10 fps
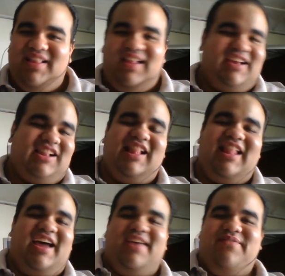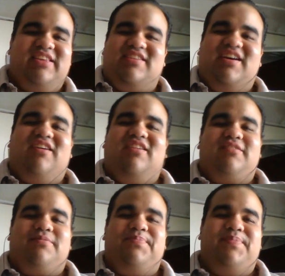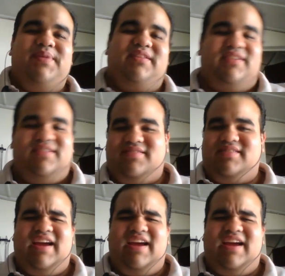like climbing taller buildings.